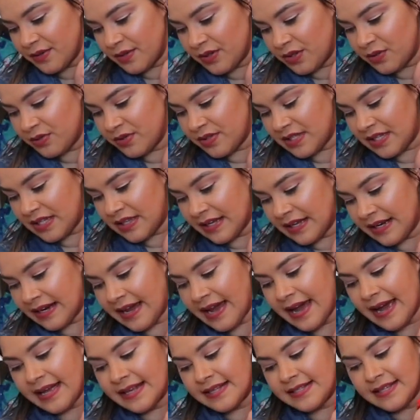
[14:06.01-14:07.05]
you see that it
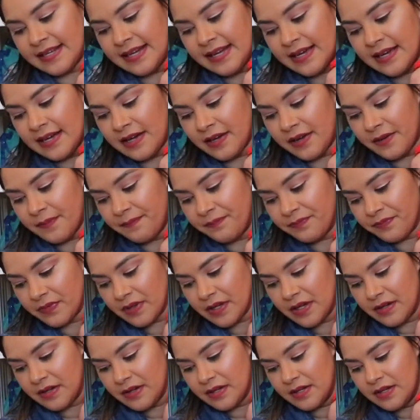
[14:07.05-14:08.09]
has
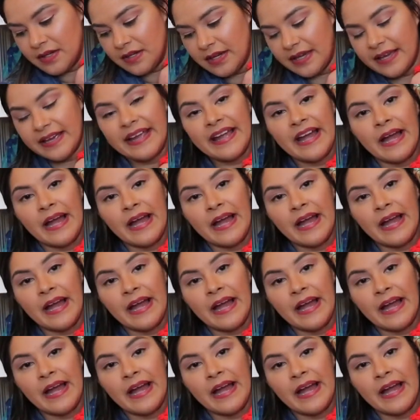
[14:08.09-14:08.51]
it